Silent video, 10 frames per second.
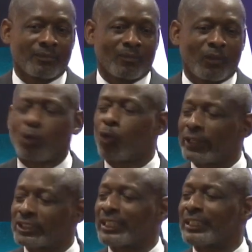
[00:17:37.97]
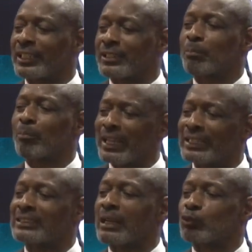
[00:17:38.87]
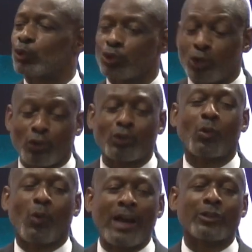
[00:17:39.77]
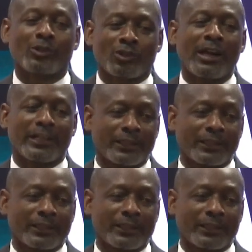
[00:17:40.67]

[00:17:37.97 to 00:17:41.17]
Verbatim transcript: The question is many times we don't know why you're crying.